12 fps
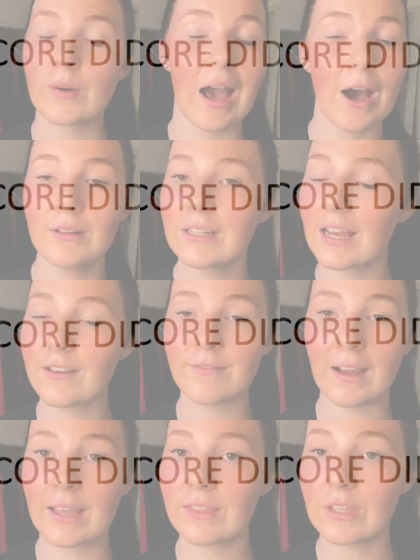how did I
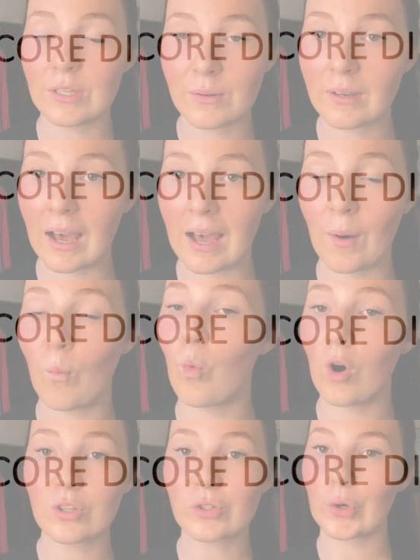find the UCAT and
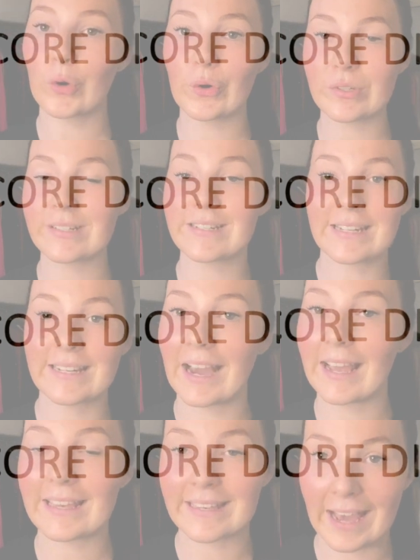what scores did
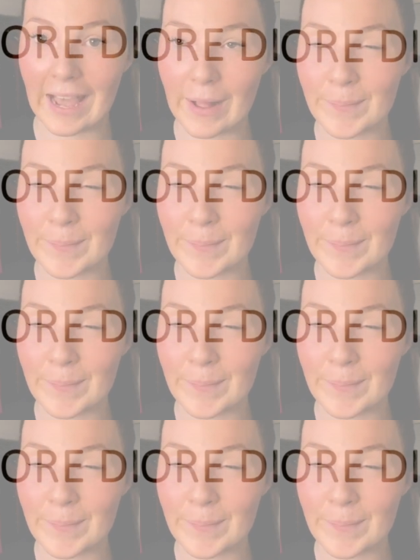I get?